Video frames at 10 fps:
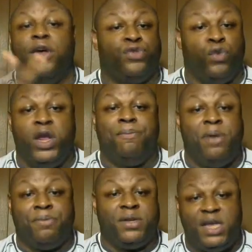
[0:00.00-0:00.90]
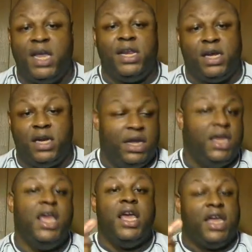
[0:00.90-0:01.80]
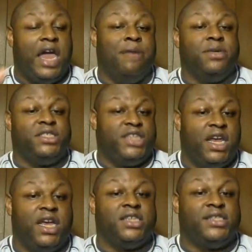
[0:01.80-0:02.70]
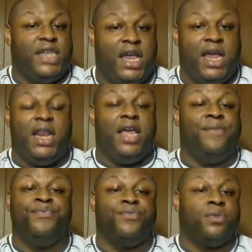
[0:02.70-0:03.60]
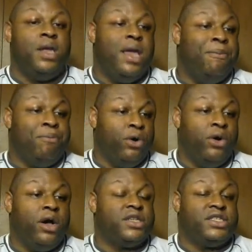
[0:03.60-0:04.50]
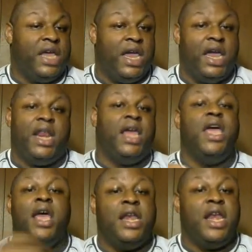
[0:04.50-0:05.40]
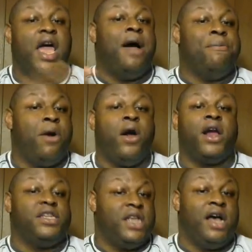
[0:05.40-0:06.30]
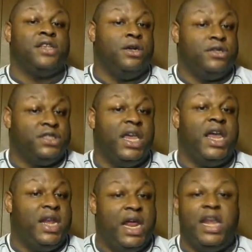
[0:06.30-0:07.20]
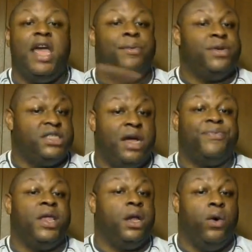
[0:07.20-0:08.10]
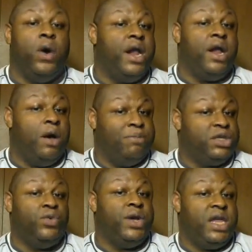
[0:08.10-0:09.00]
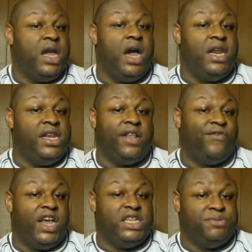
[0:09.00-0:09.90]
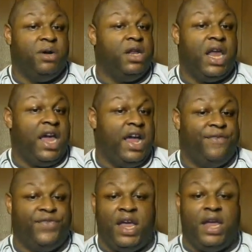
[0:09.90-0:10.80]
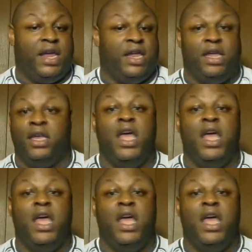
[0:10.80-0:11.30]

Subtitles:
three people technically. K. Michelle said it. Brooke said it. Now Marcus also saying that there was something going on between y'all at this Facebook Live thing.